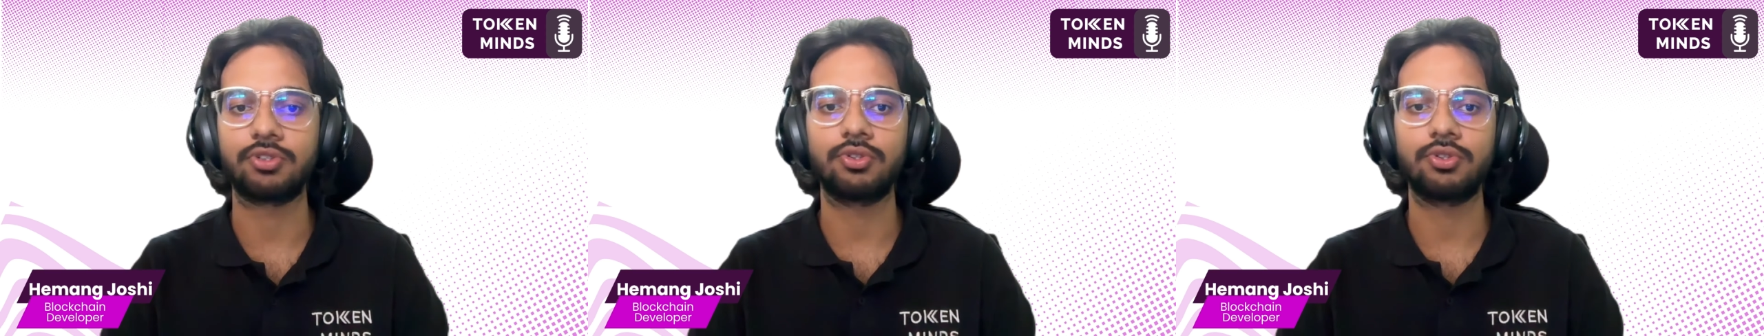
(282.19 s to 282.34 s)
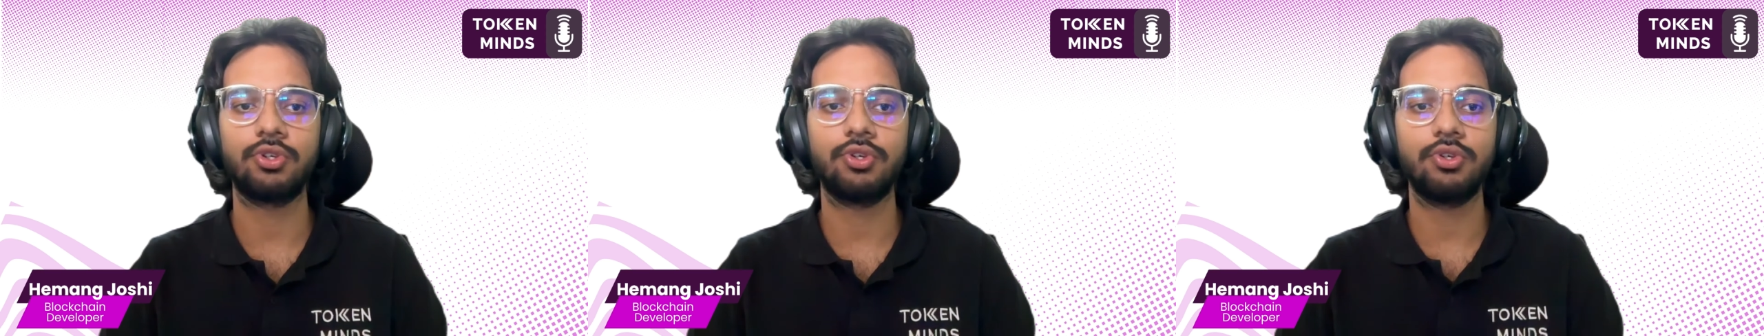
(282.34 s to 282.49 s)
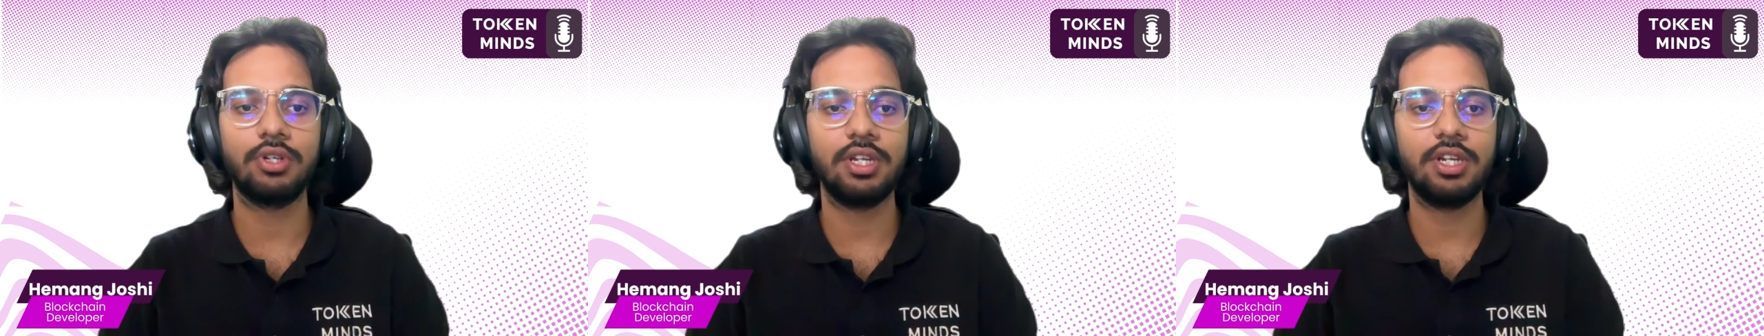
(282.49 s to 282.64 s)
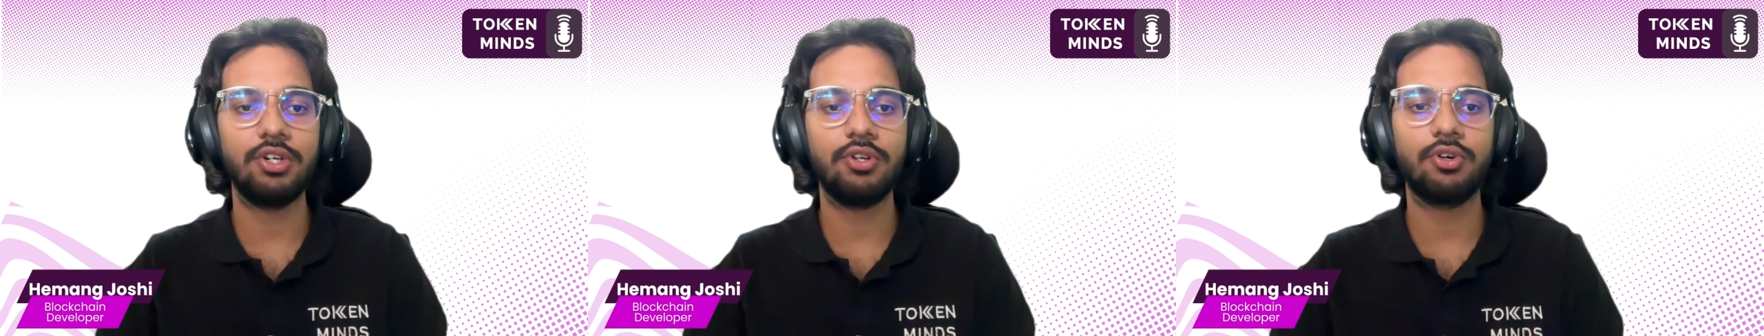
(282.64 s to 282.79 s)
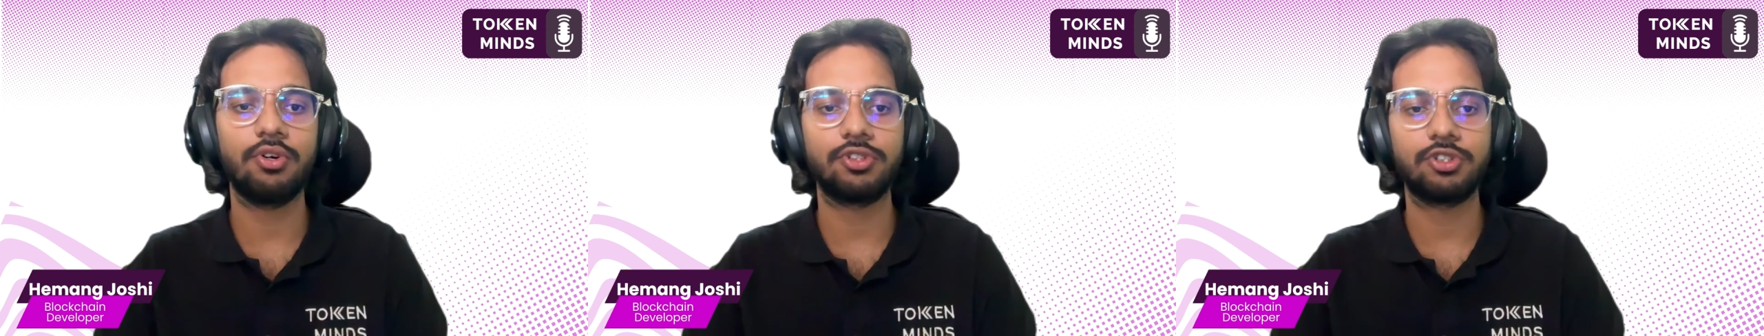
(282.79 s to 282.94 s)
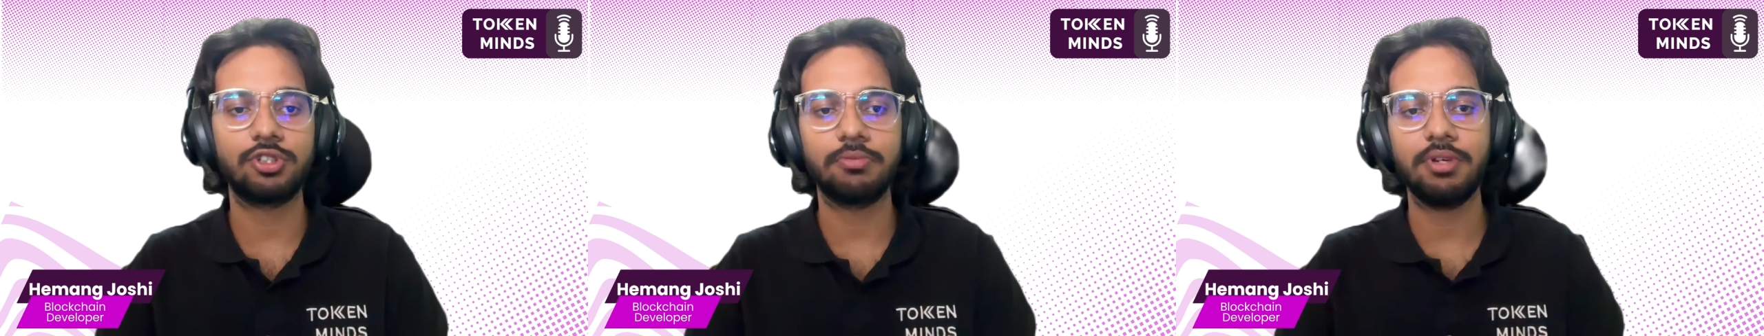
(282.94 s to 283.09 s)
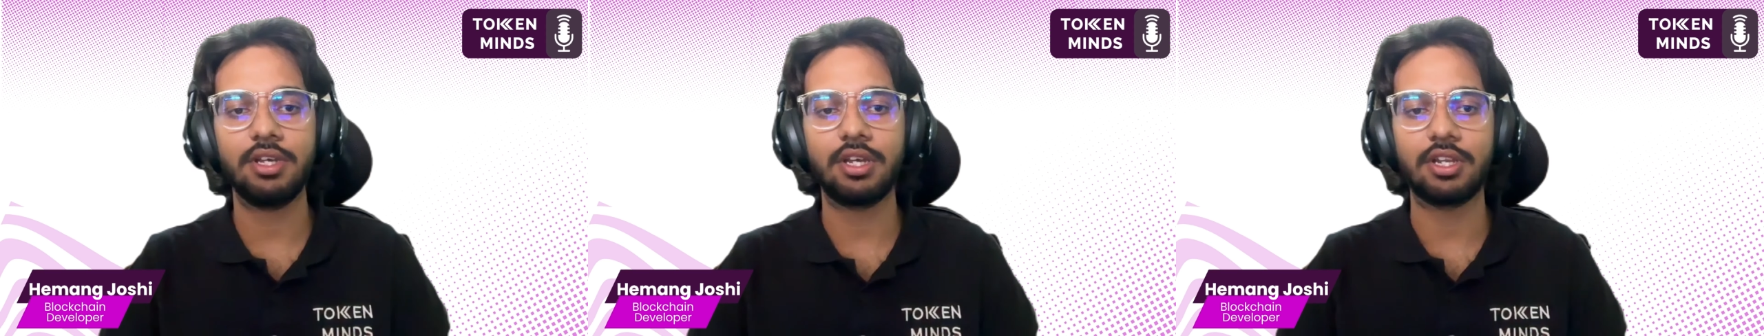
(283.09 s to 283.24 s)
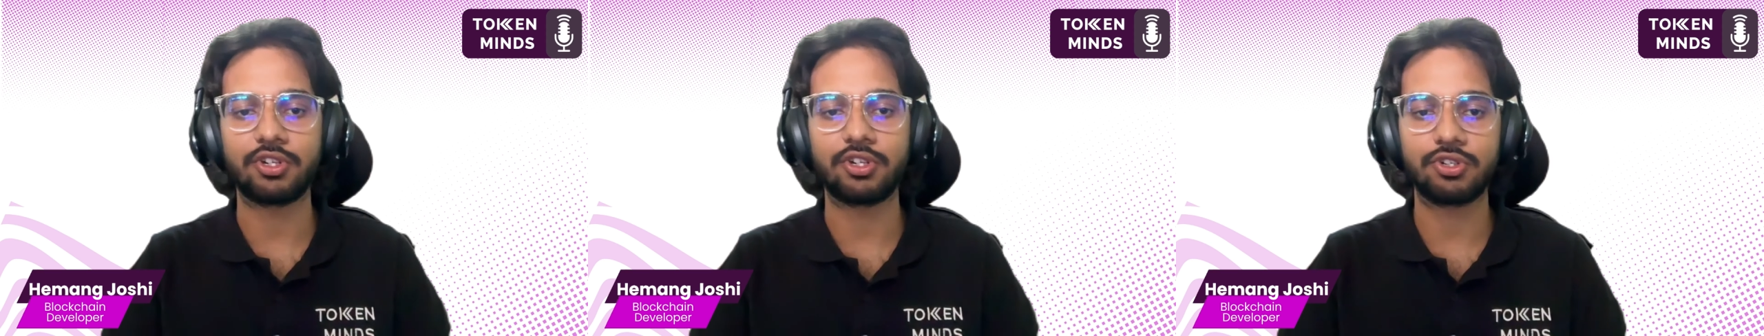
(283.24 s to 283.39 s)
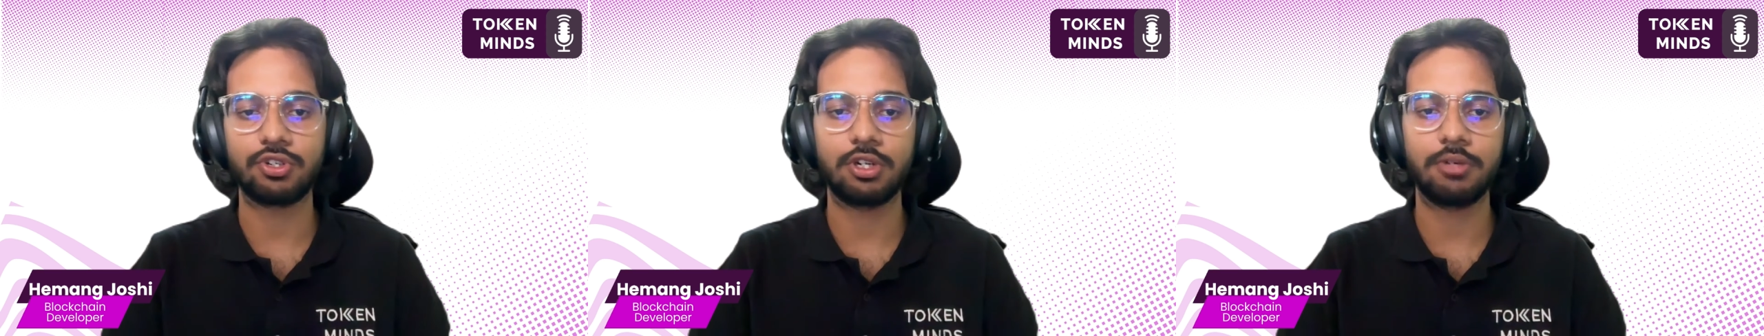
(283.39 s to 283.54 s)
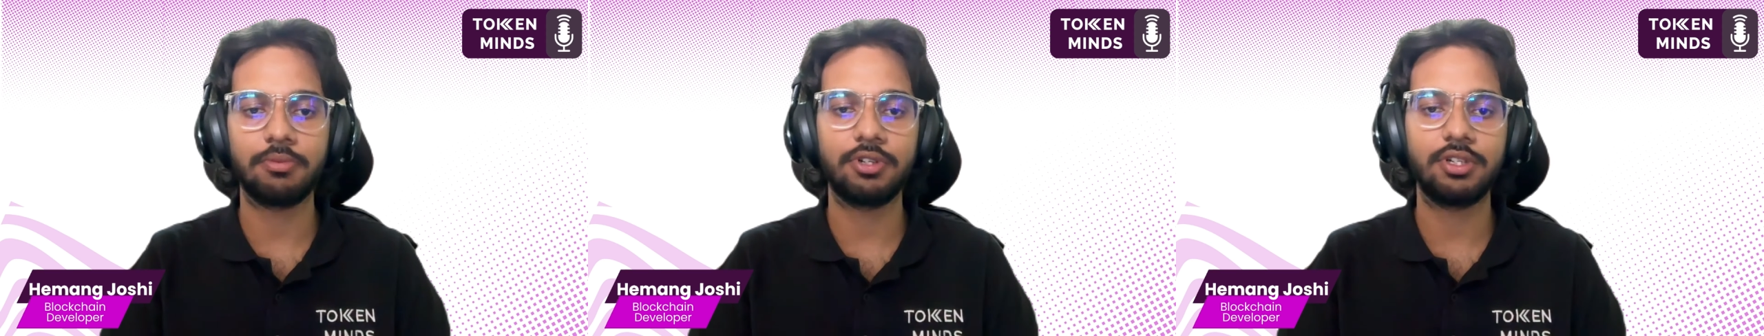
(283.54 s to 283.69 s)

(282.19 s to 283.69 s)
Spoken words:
So you need to also be ensure